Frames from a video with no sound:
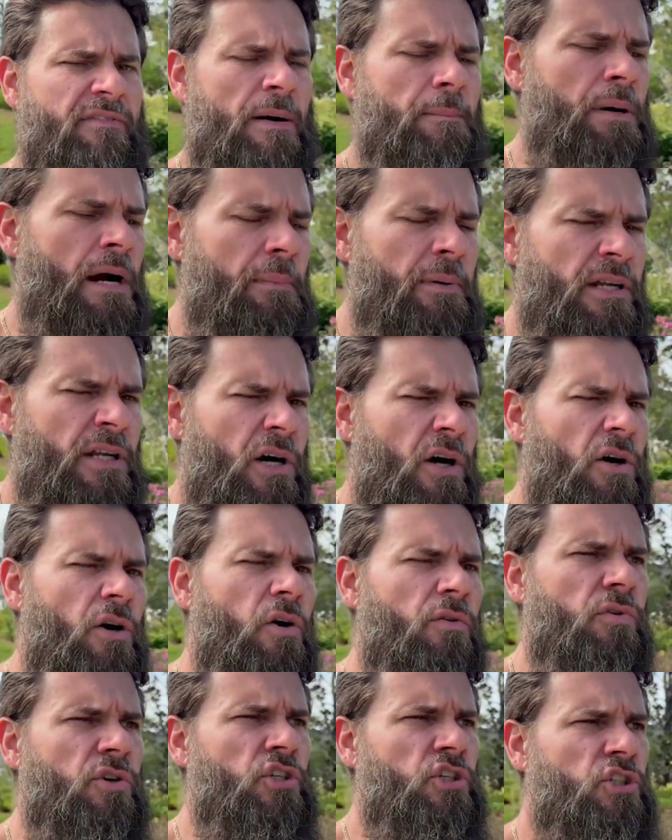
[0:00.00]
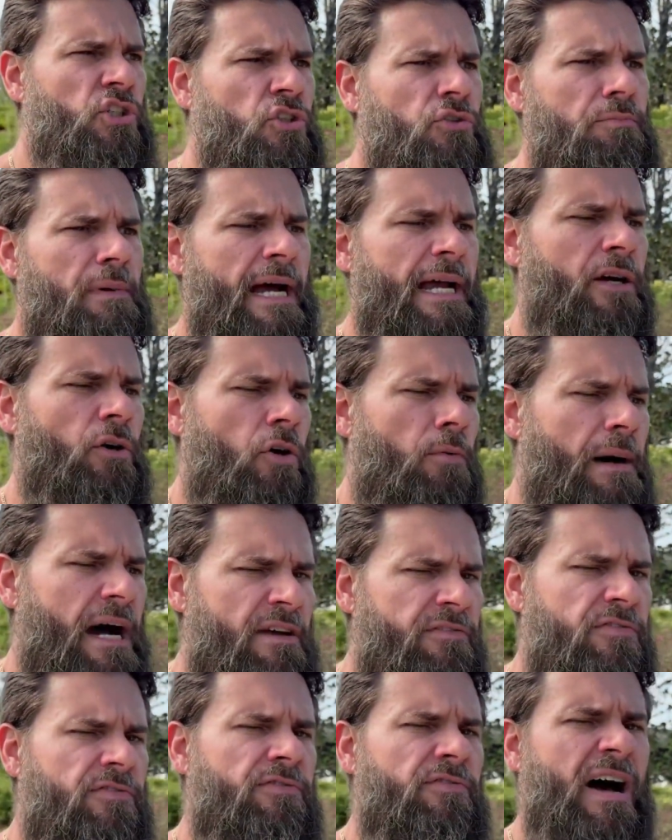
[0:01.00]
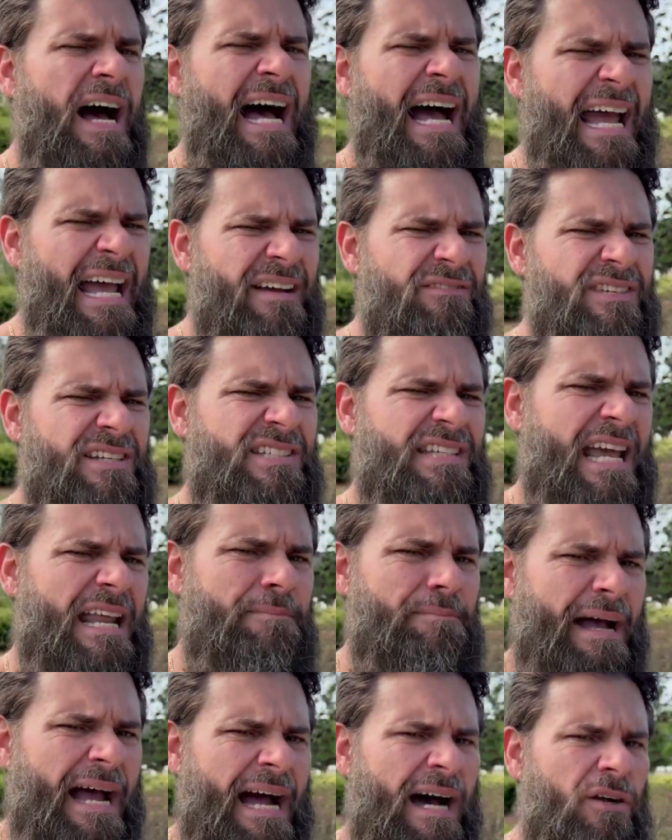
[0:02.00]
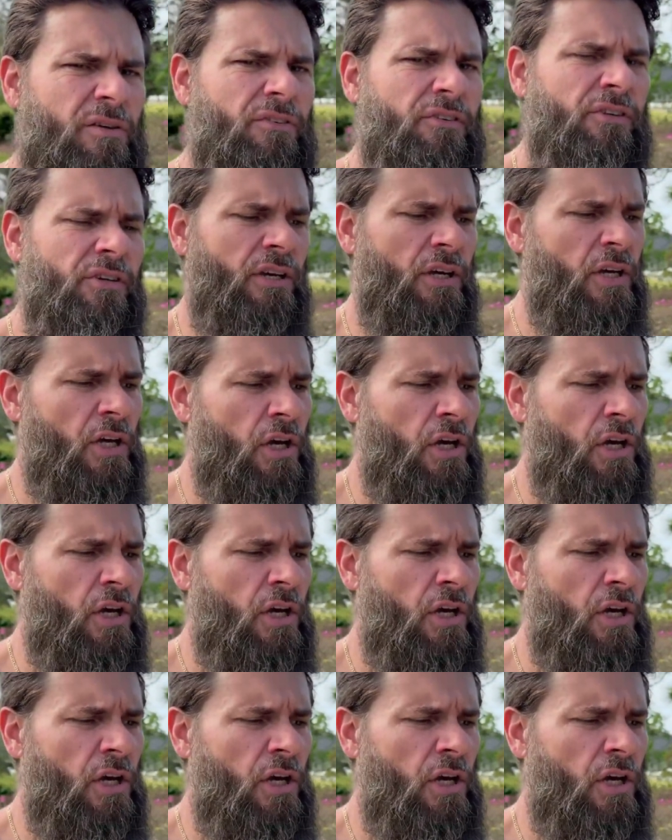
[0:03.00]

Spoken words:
I'm probably going to overshoot my goal by 5 to 10 pounds,